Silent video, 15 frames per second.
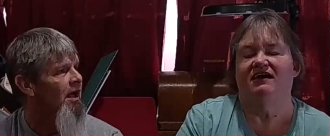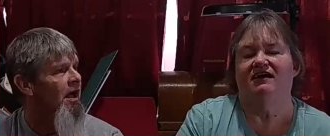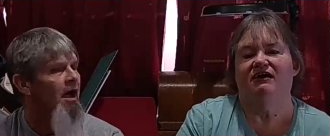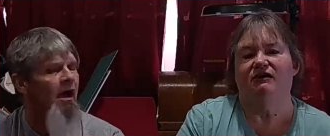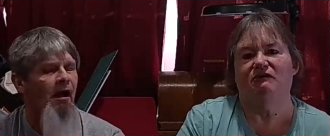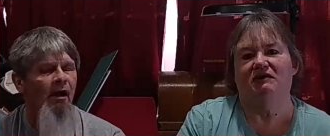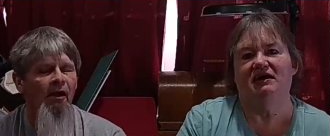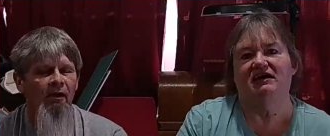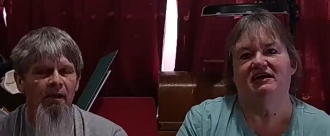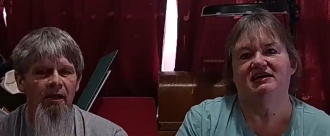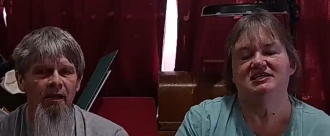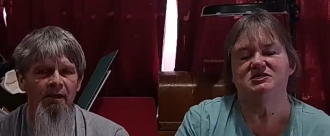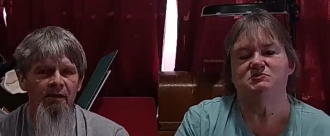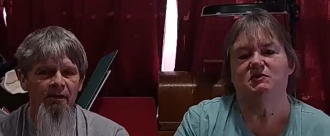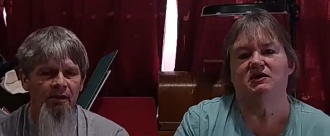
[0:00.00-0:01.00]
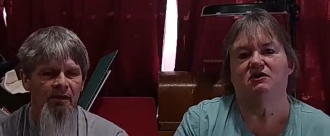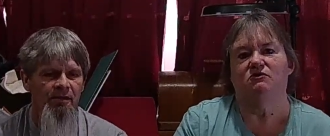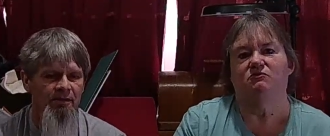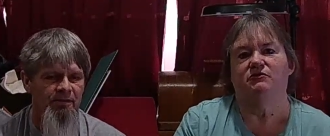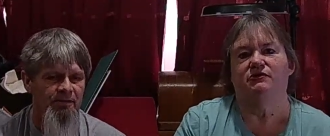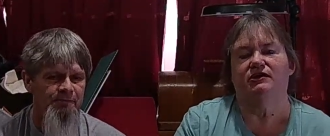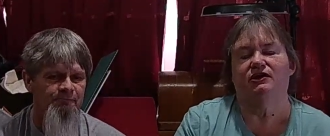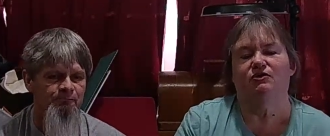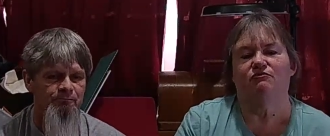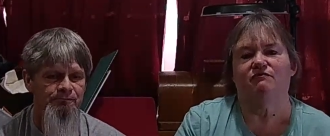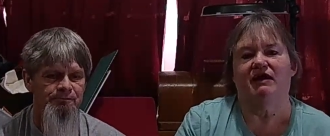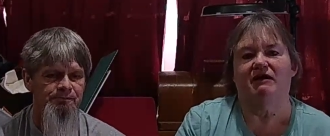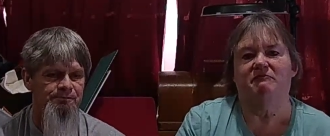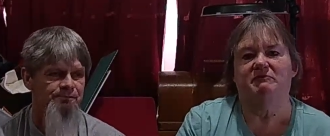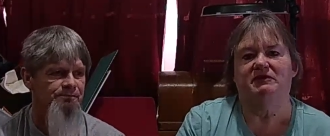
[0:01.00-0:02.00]
Speaker 1: okay guys, well, we're going to
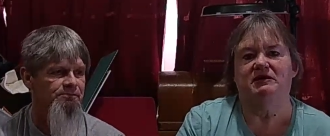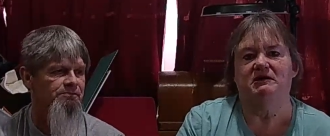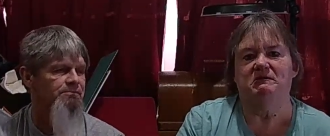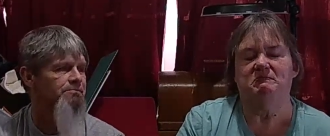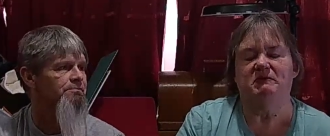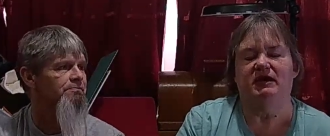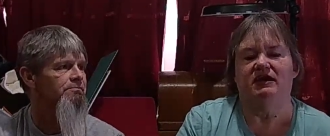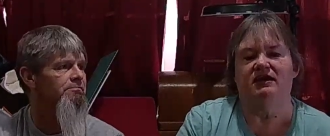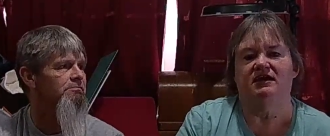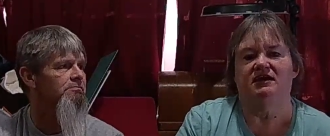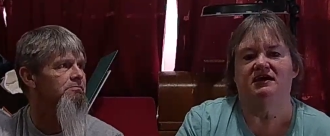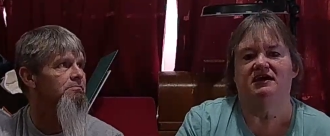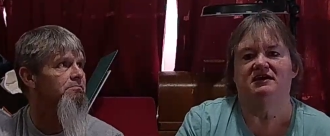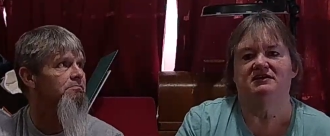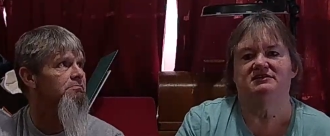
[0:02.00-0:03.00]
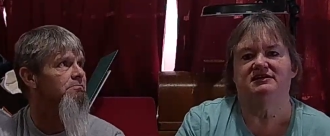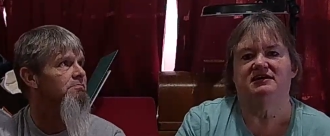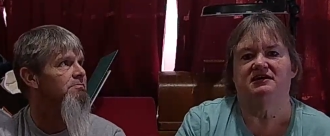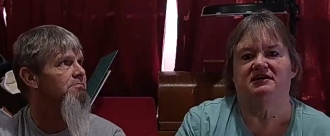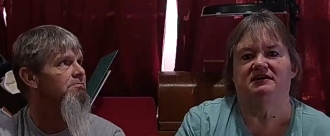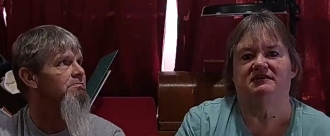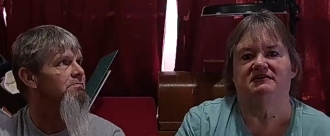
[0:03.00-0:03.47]
wrap it up, and uh,